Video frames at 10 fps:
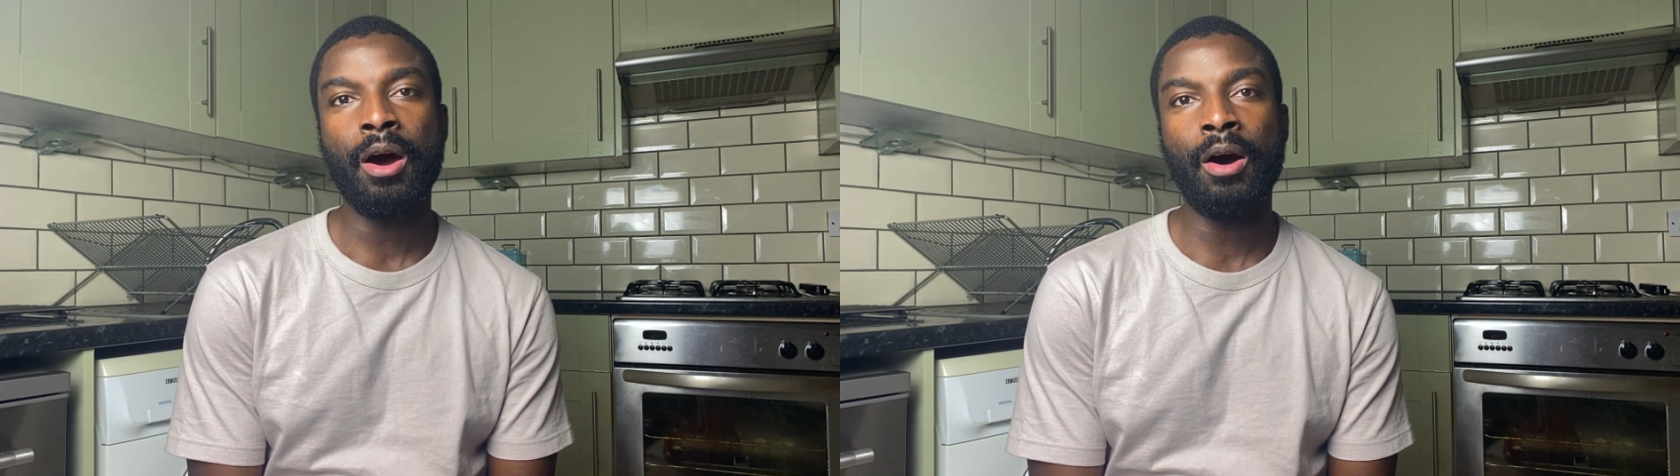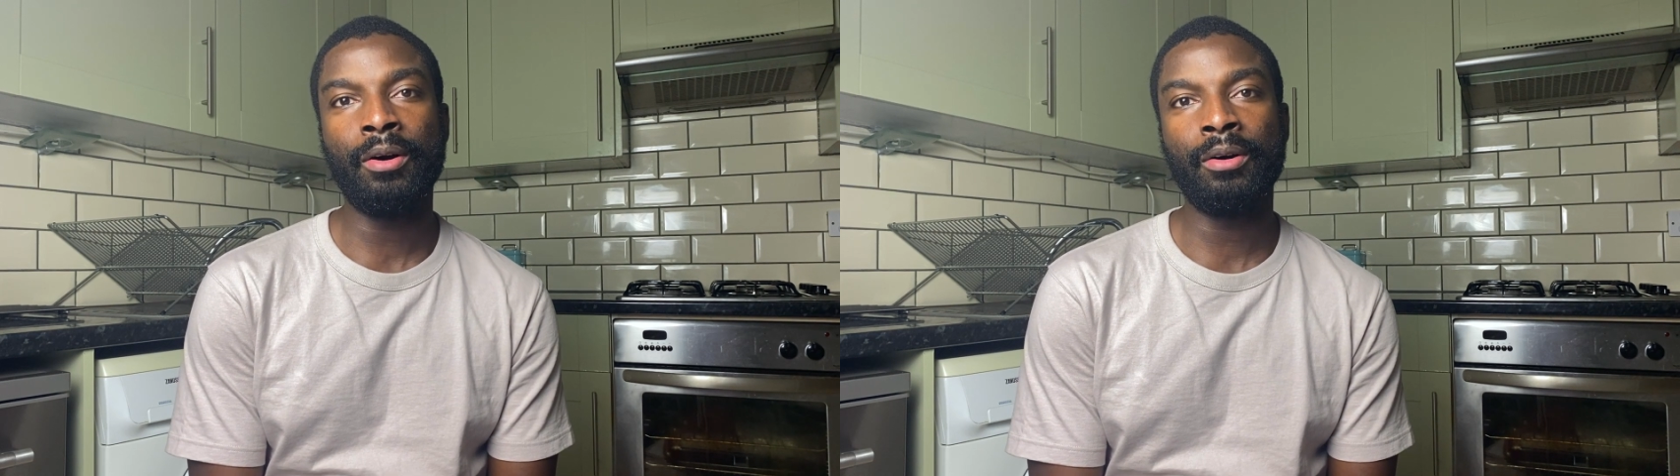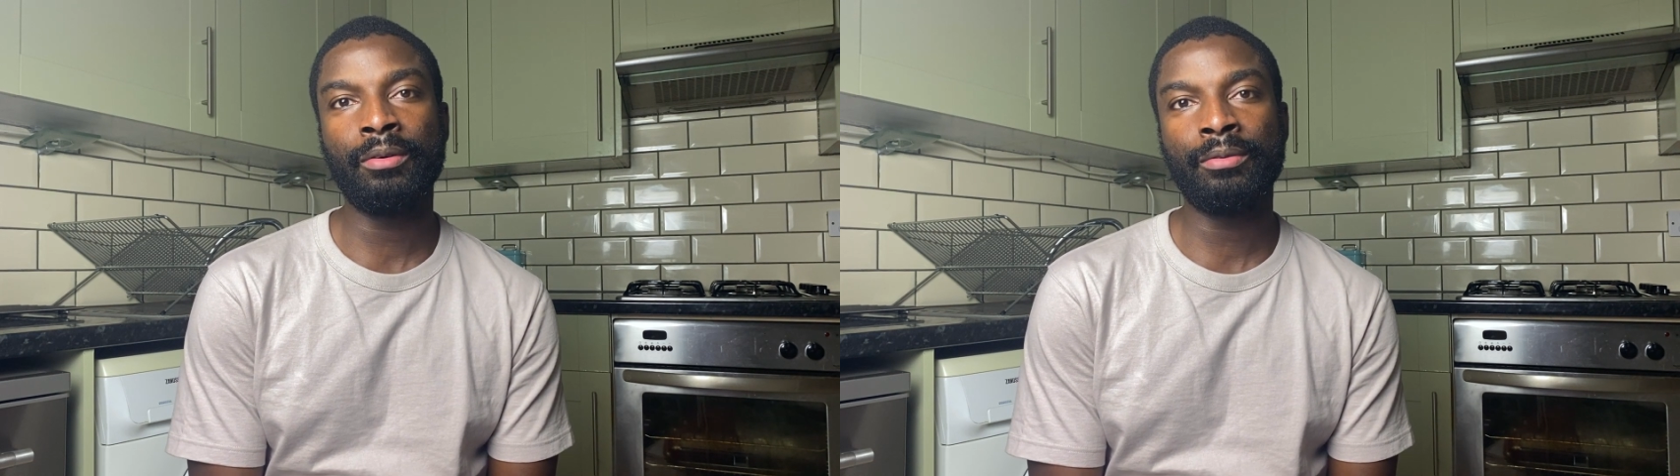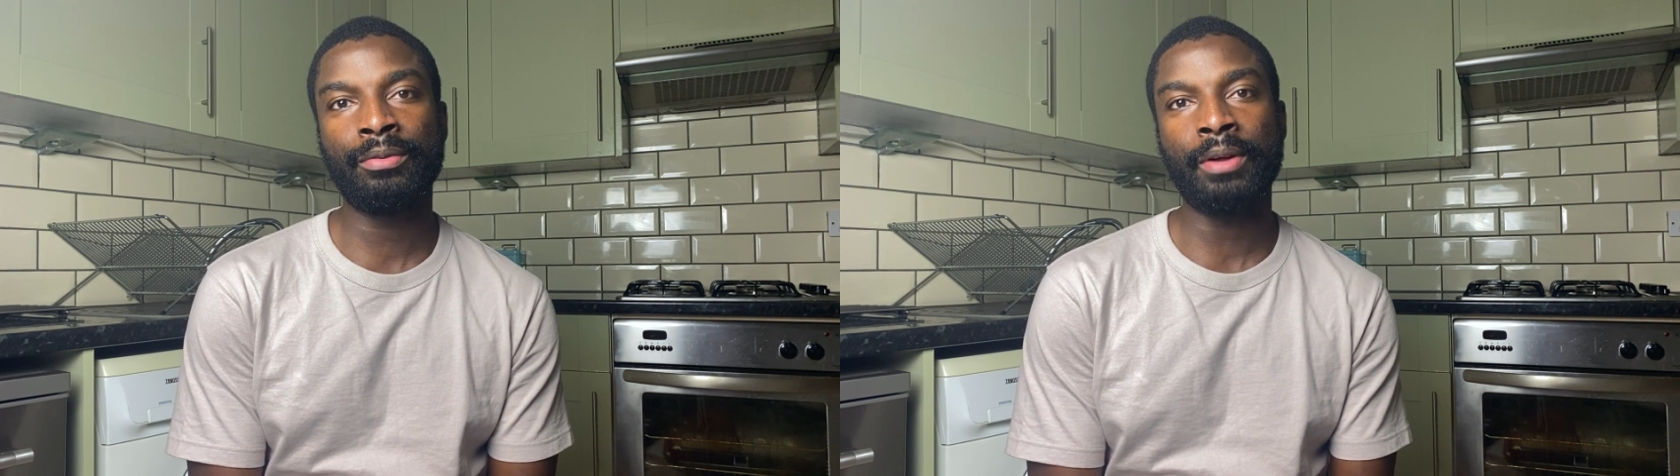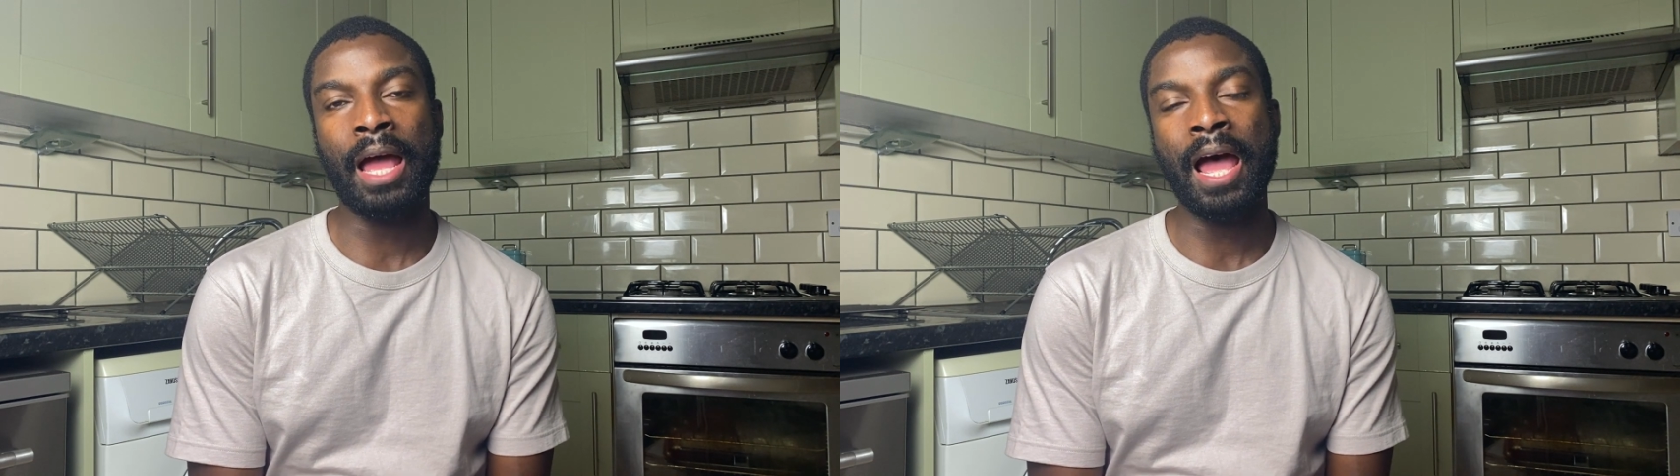
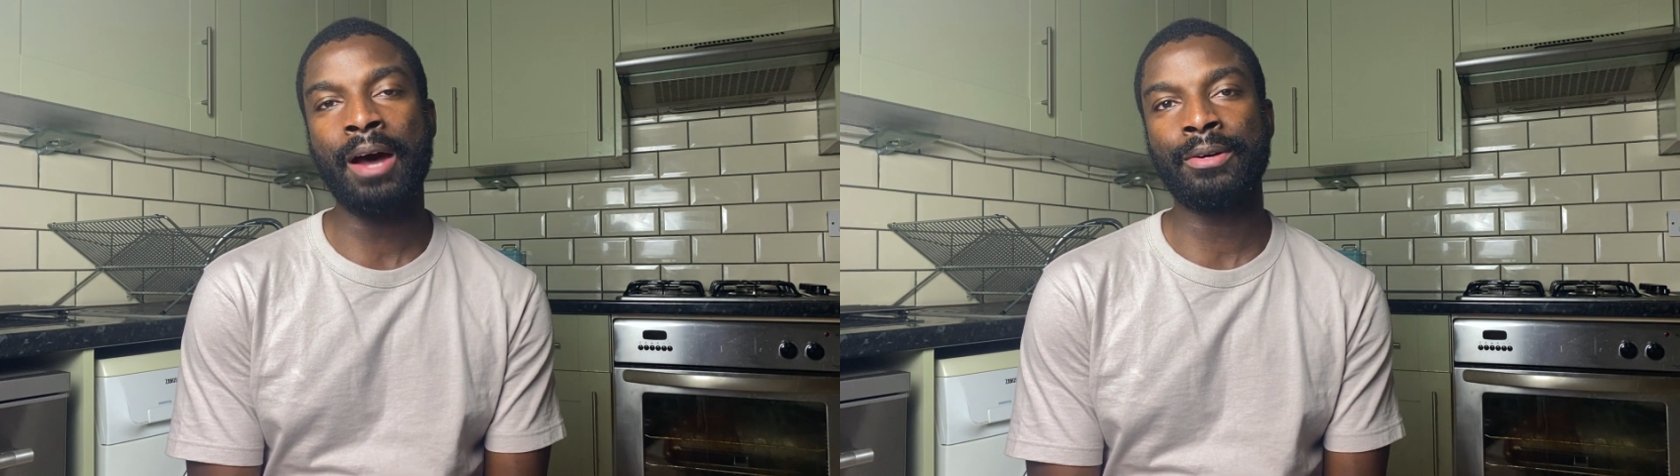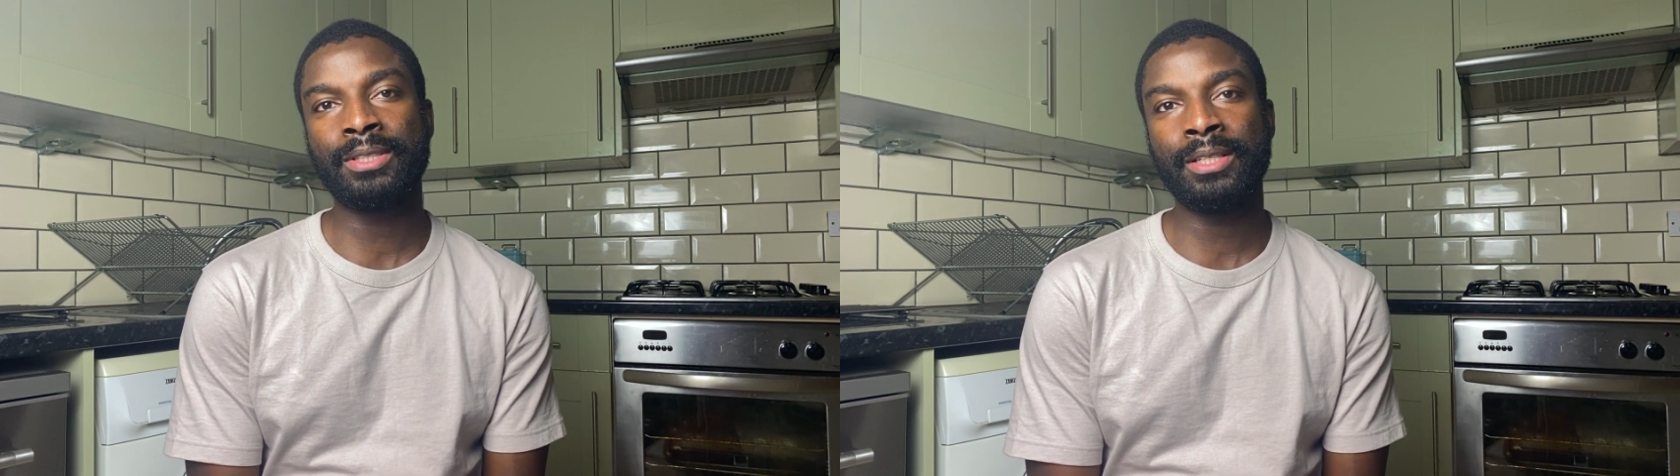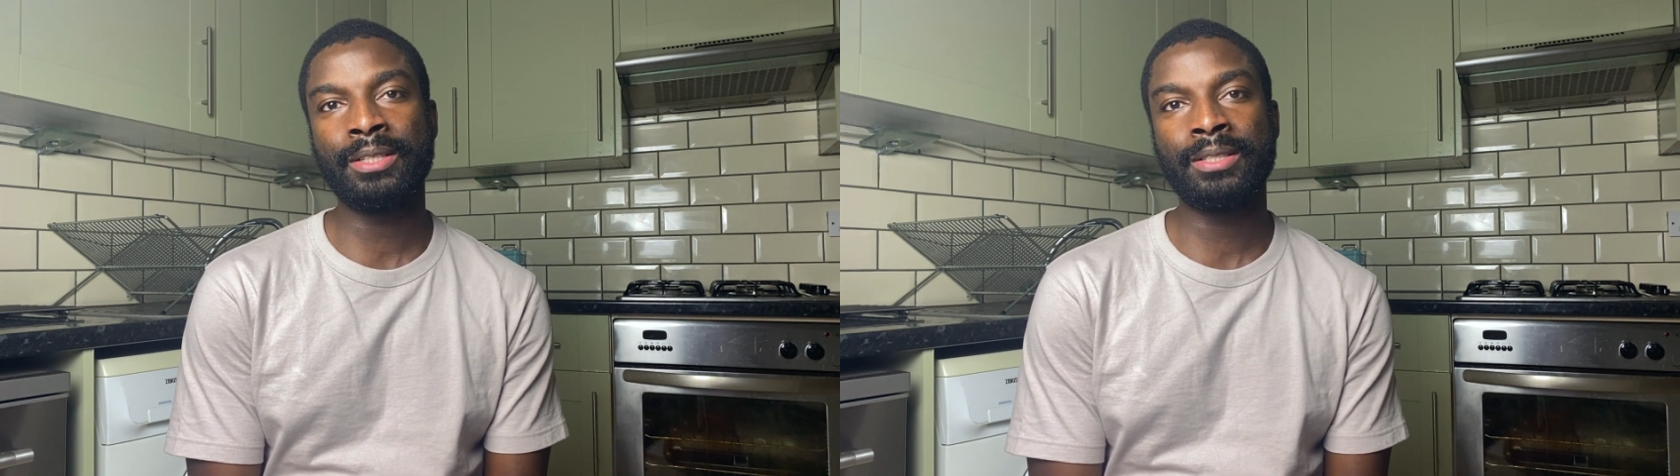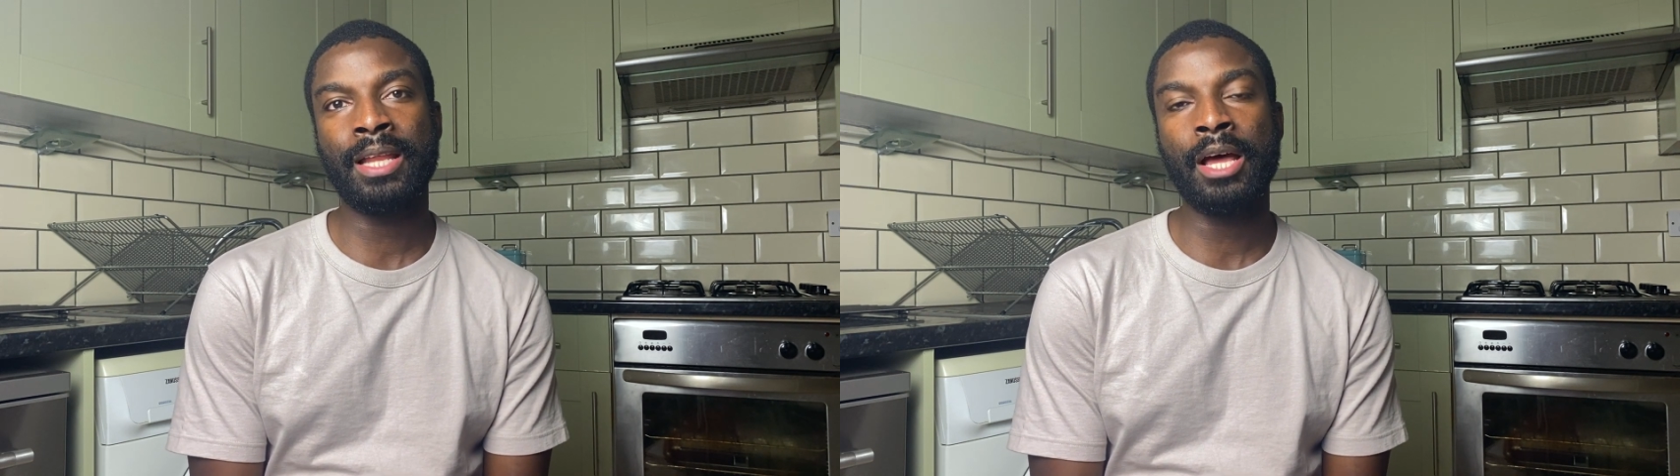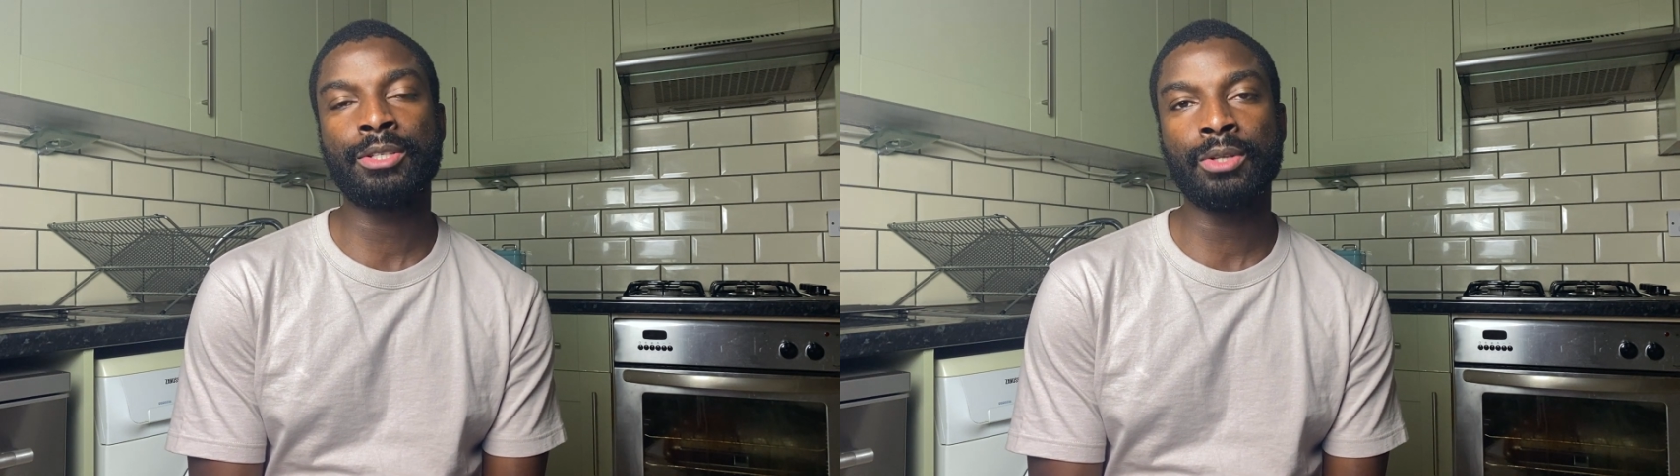of houses
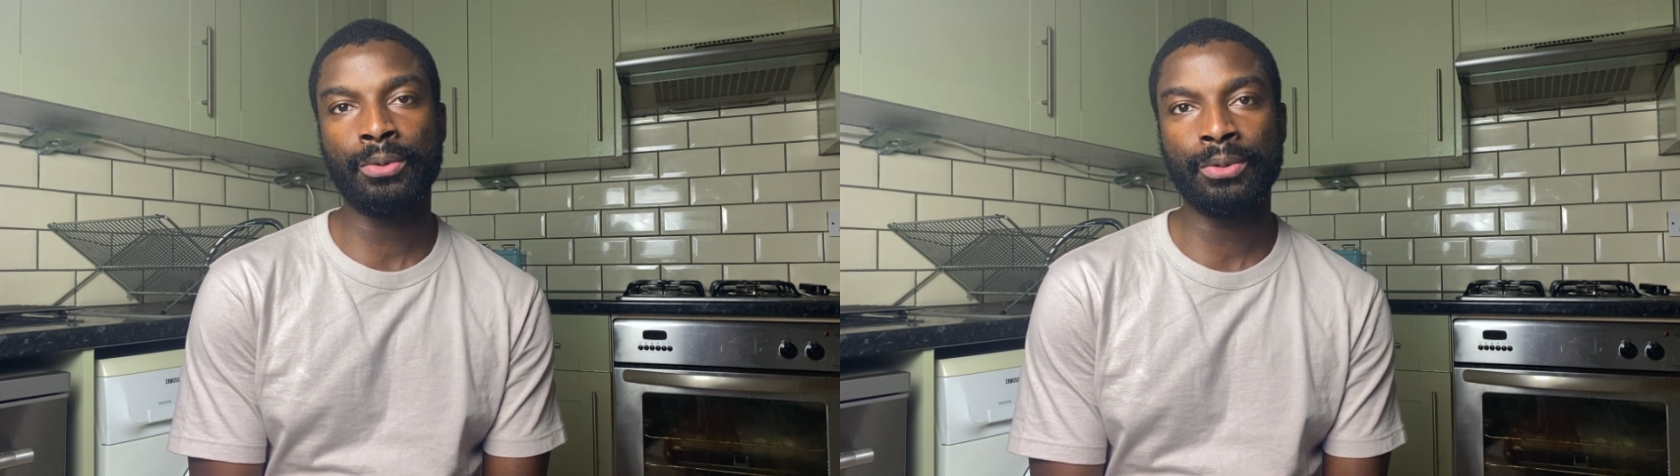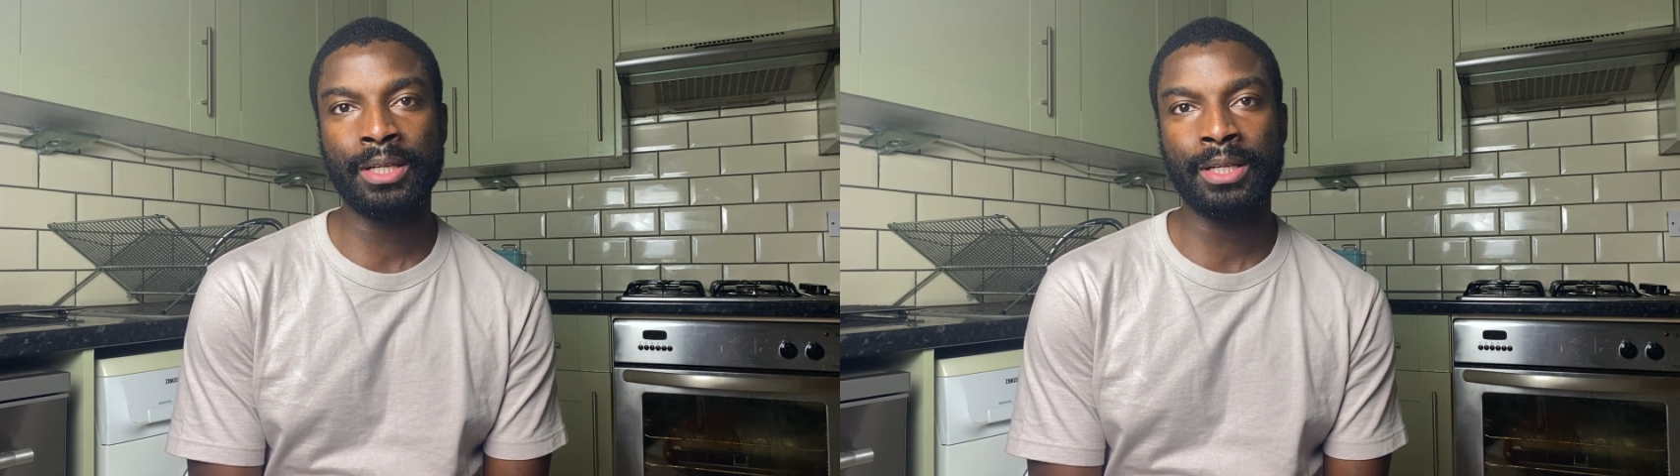that are sold